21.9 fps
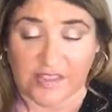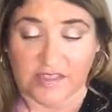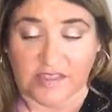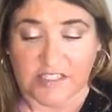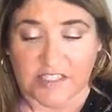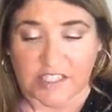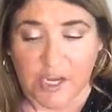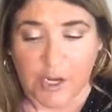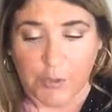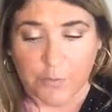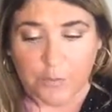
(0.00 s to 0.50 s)
And
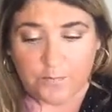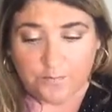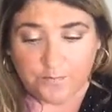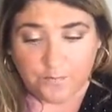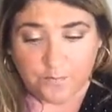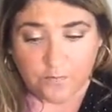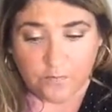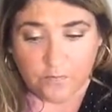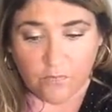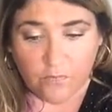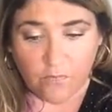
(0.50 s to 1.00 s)
so
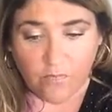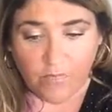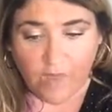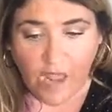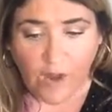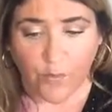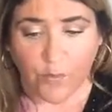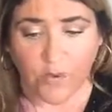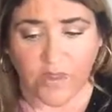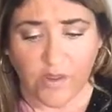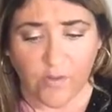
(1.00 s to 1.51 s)

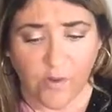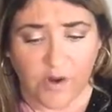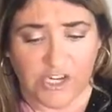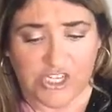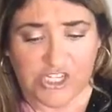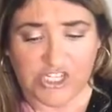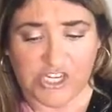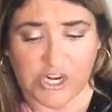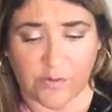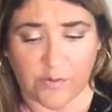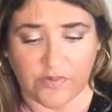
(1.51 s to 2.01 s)
I really want to
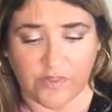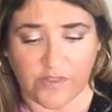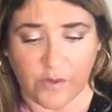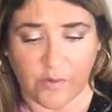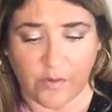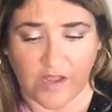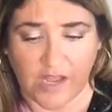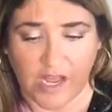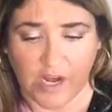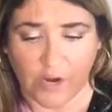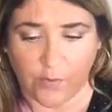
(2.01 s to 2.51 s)
share with
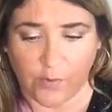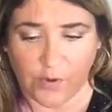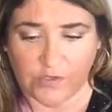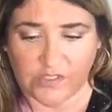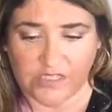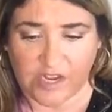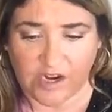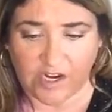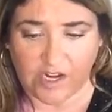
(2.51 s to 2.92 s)
you, I kind of wrote down a